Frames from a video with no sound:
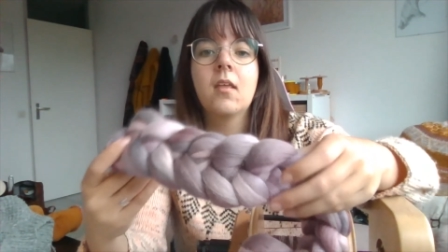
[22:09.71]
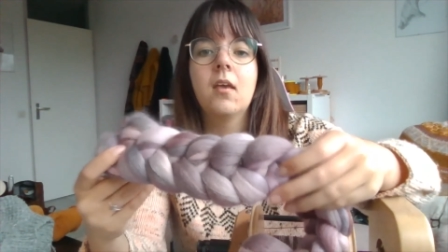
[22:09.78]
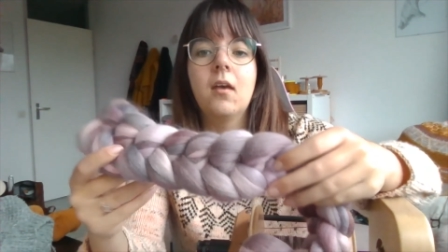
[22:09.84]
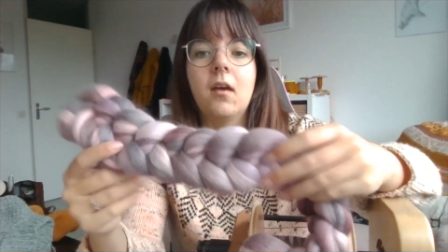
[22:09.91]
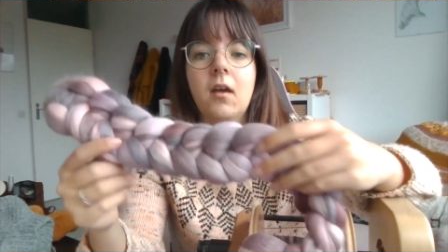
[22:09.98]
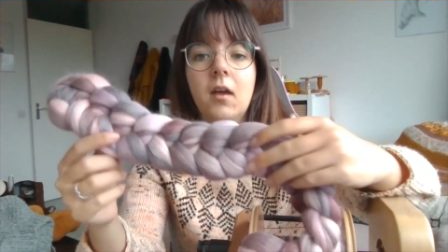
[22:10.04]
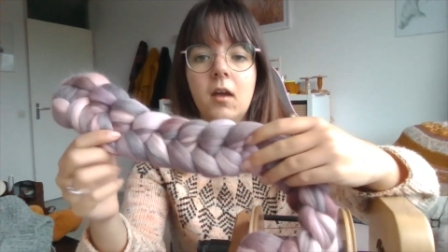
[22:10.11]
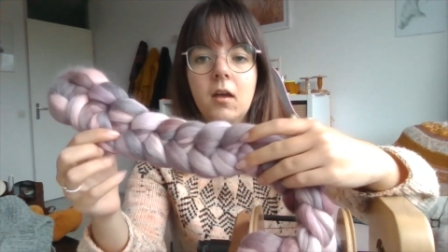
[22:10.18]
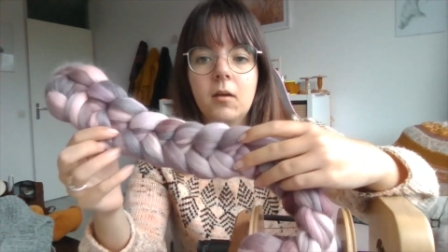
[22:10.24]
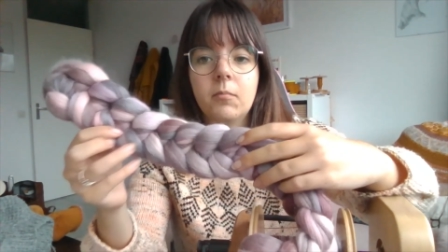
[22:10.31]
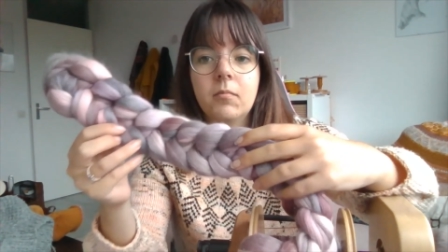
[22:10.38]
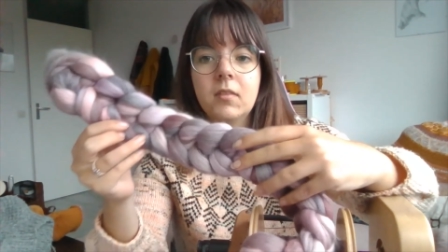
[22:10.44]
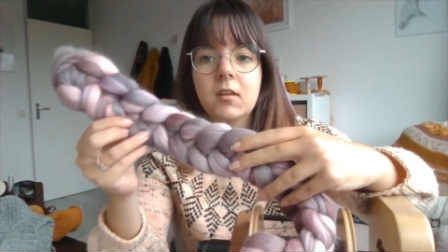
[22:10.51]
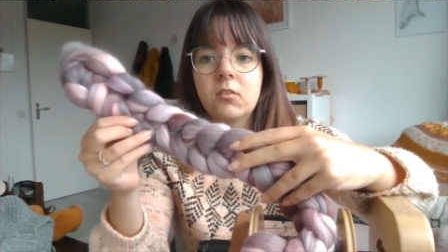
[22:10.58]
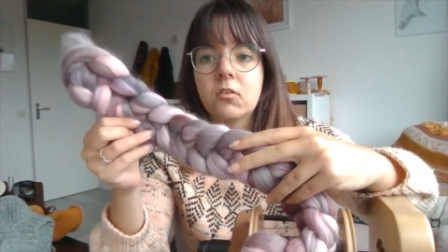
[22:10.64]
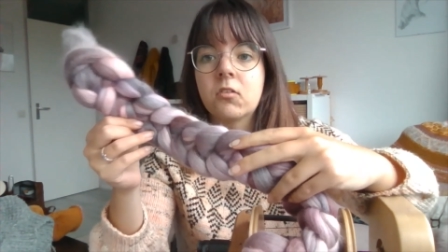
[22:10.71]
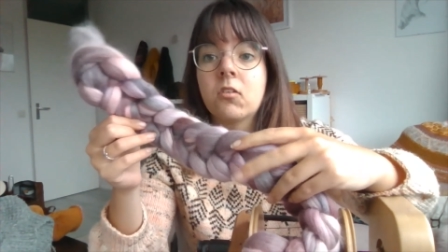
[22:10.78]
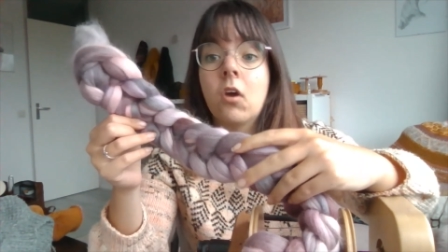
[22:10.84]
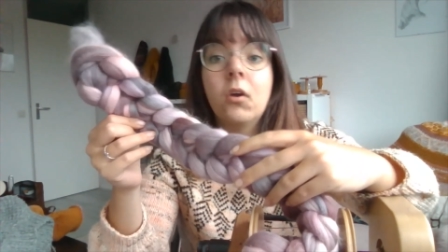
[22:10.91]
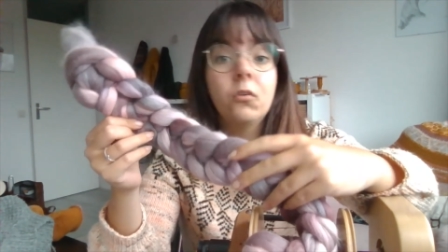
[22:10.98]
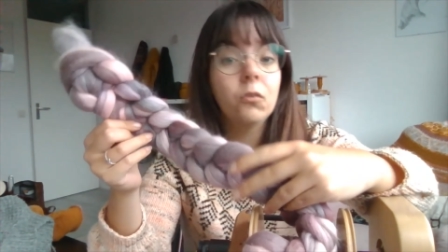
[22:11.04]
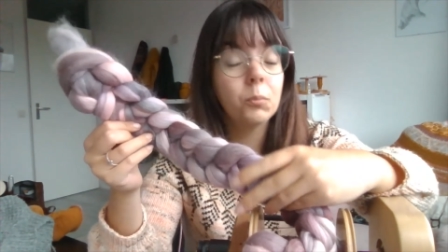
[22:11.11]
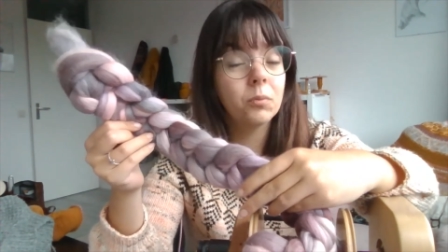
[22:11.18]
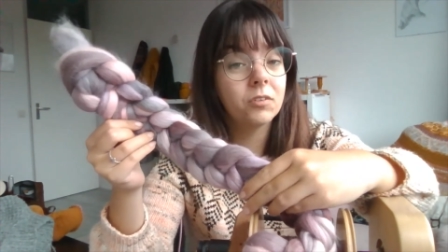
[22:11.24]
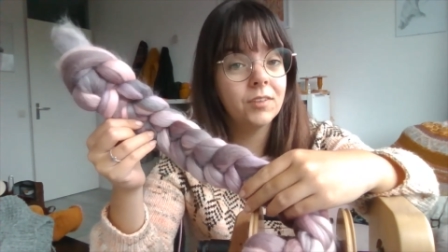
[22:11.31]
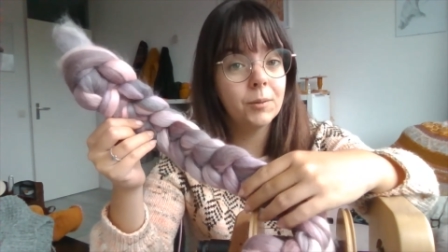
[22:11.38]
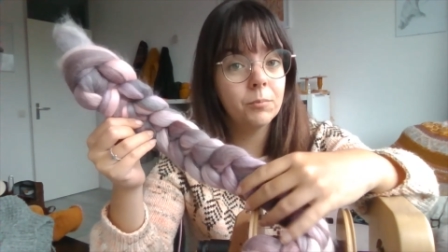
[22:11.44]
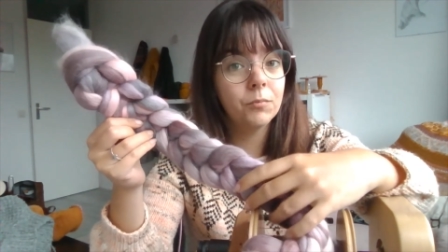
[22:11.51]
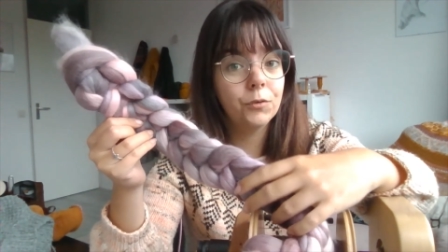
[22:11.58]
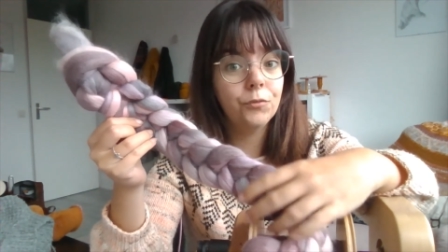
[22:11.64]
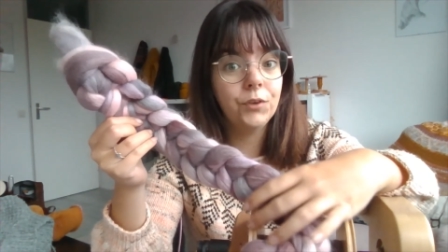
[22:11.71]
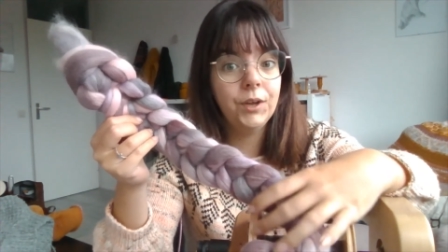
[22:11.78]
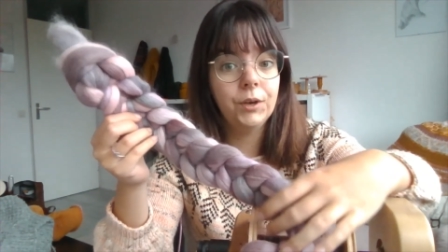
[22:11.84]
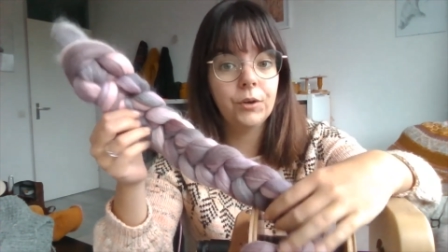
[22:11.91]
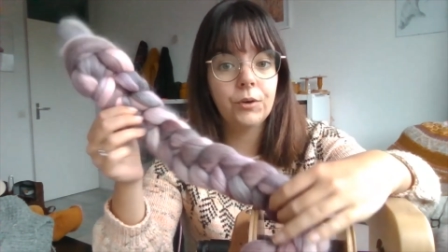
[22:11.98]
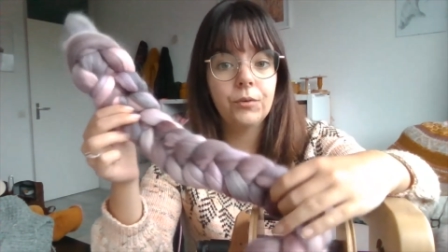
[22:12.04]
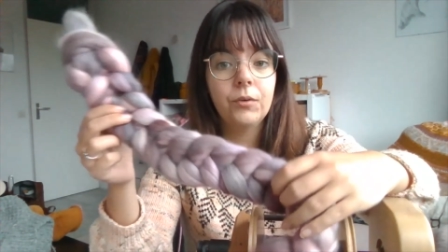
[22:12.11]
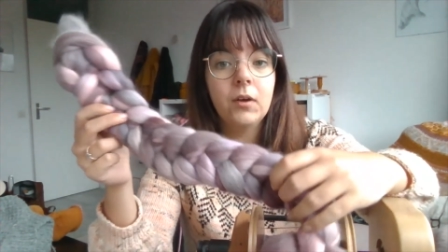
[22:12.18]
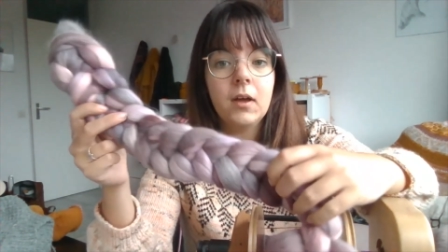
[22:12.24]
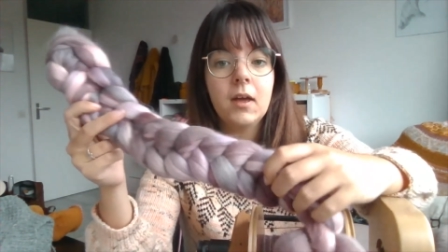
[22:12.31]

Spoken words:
This is 100% merino.